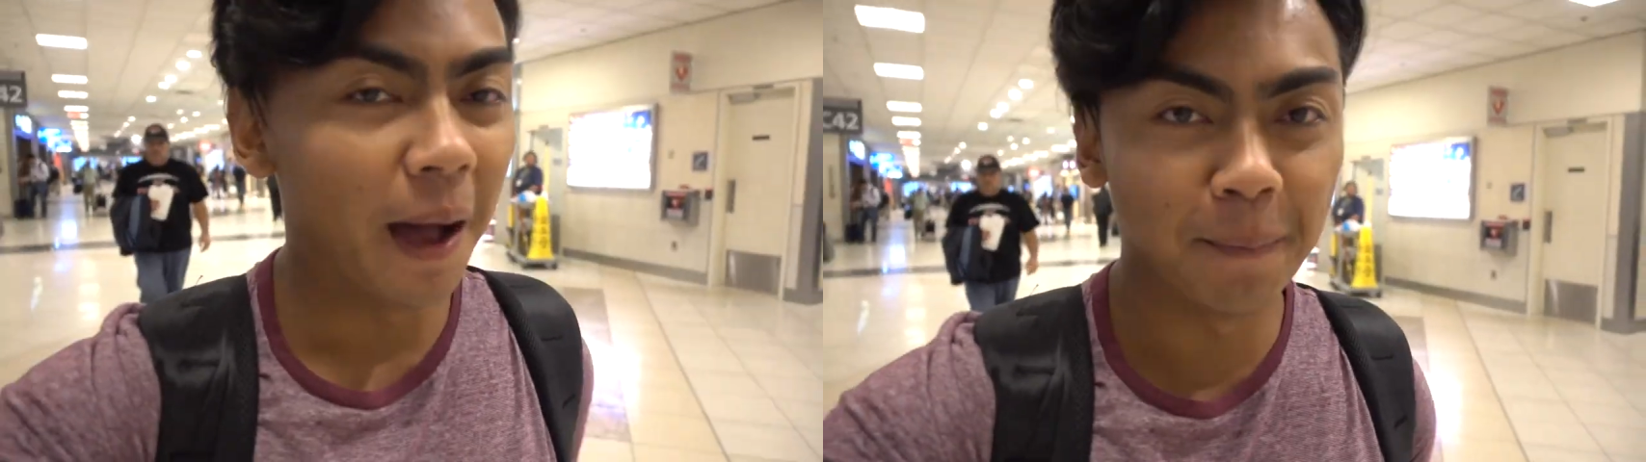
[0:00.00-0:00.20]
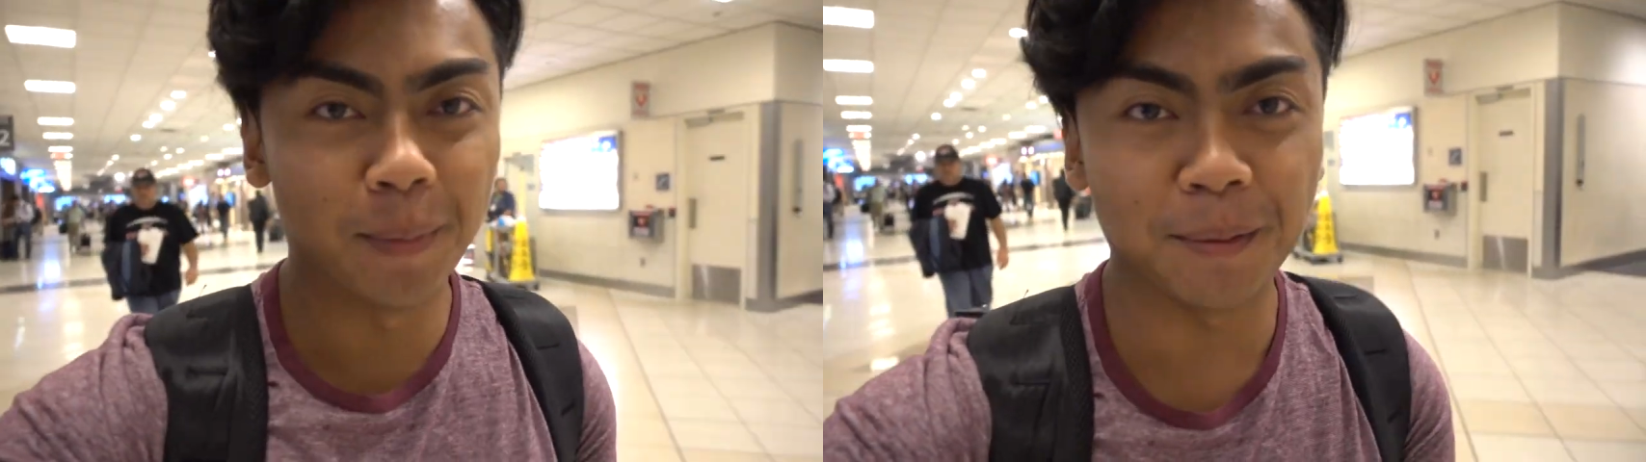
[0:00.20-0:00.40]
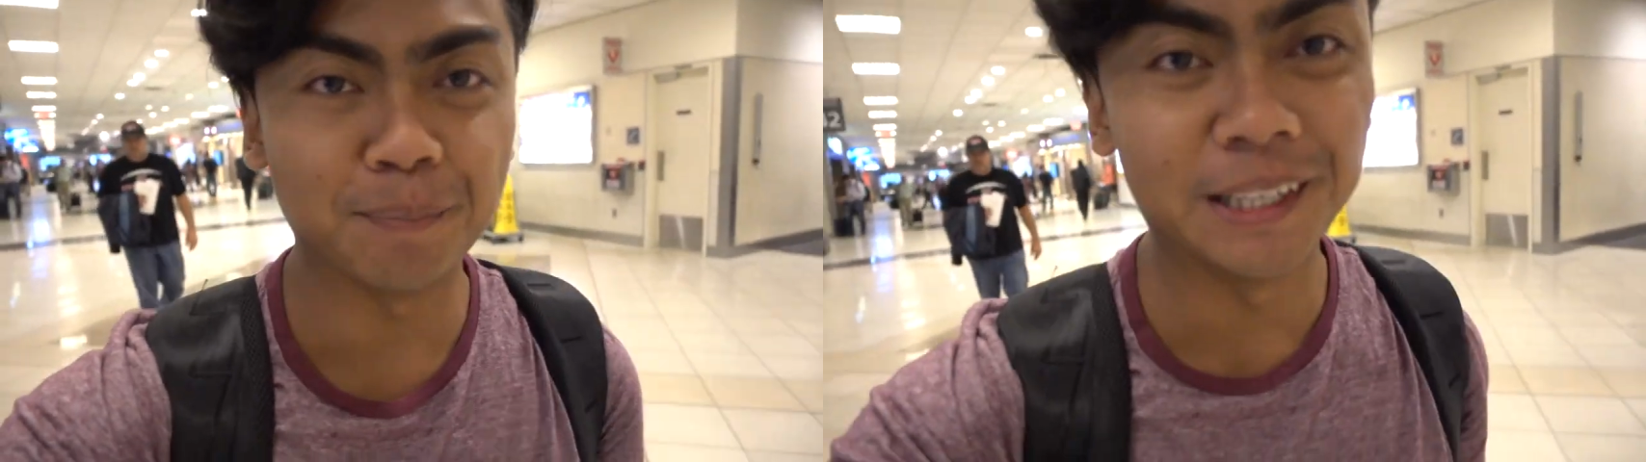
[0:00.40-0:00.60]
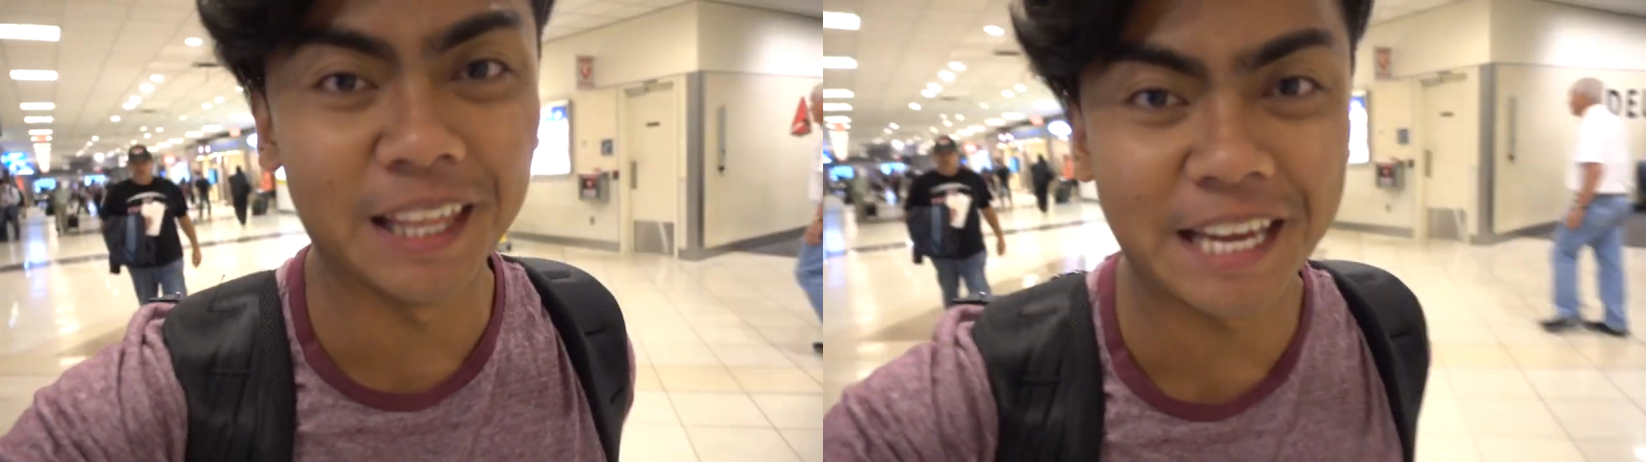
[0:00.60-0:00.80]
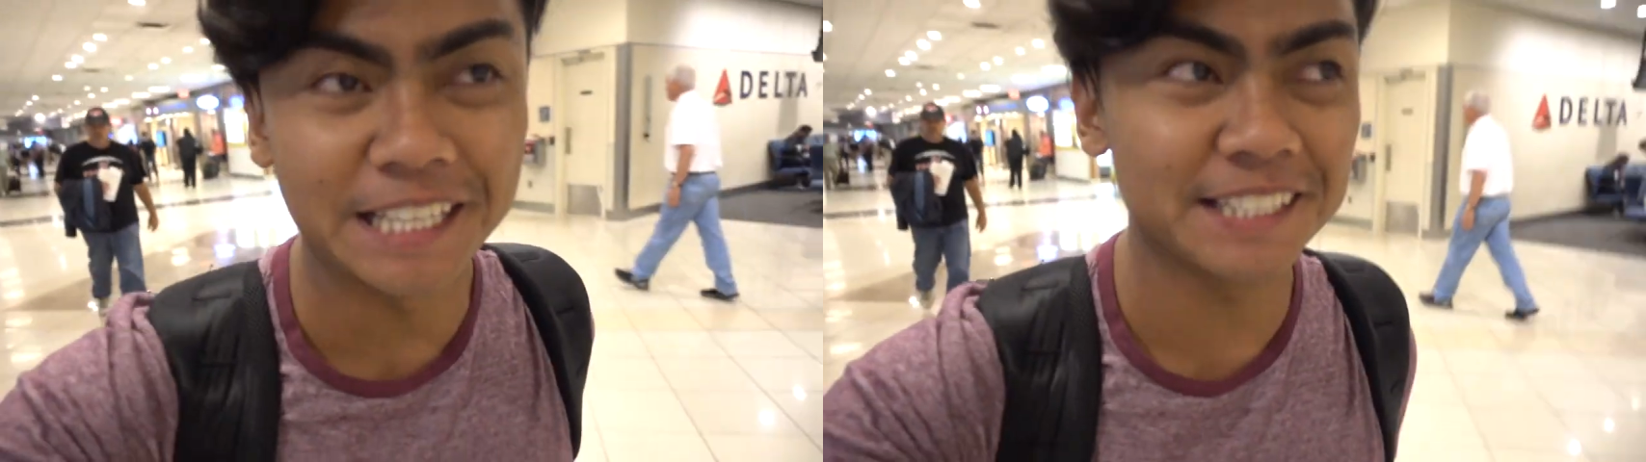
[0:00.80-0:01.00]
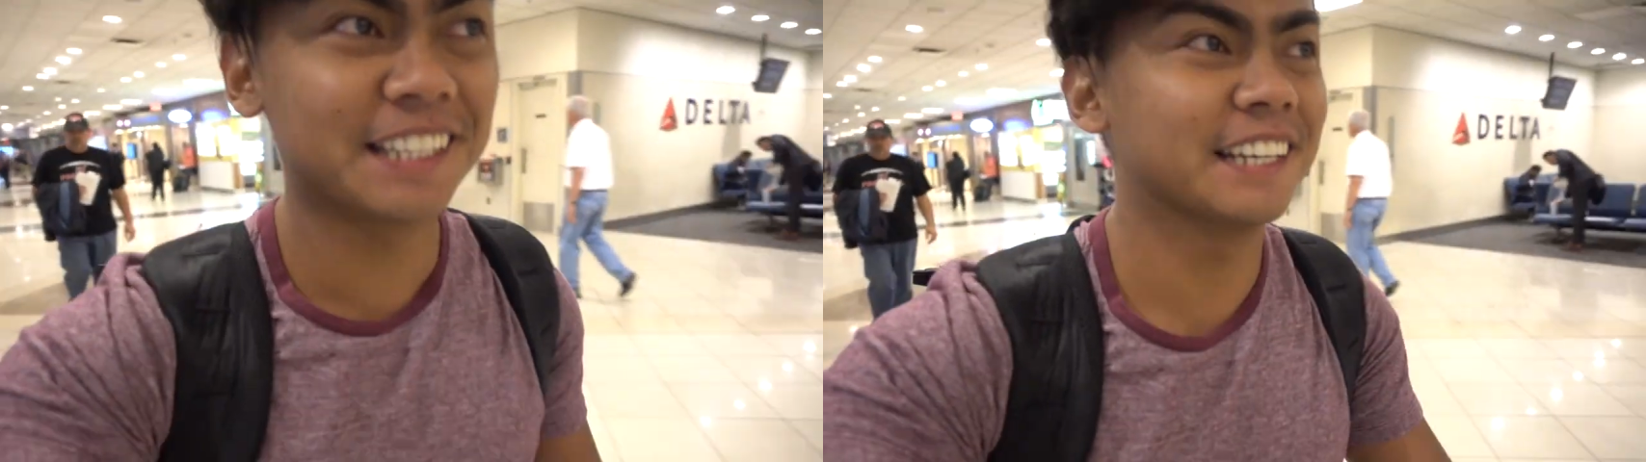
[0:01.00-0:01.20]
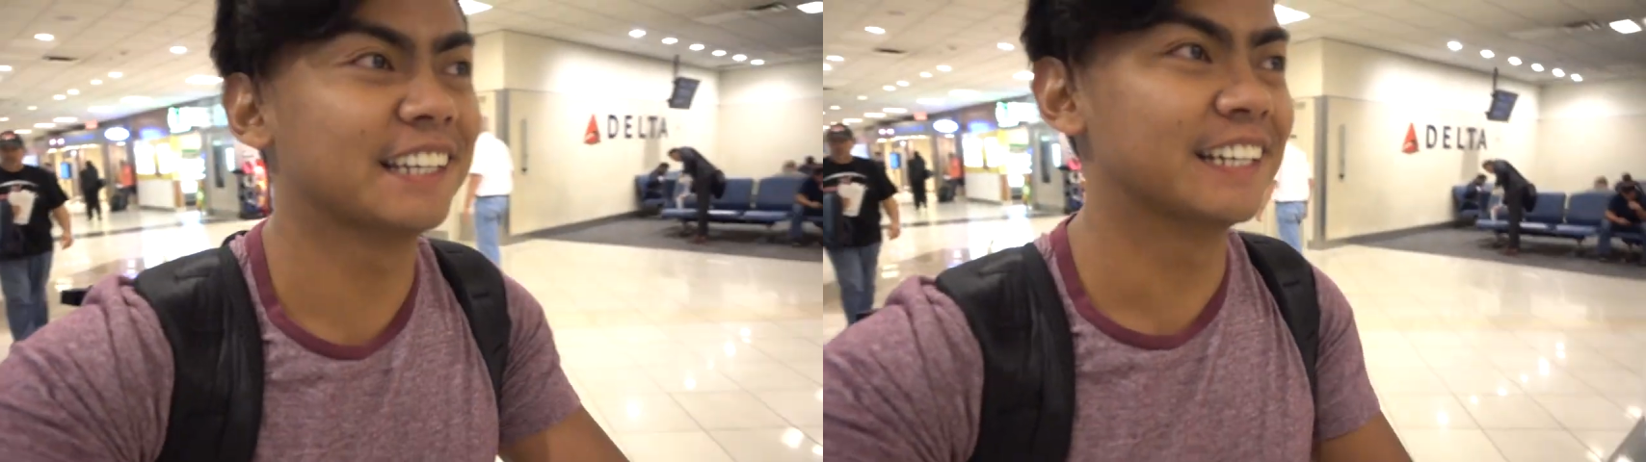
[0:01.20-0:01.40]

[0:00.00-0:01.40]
I might be late.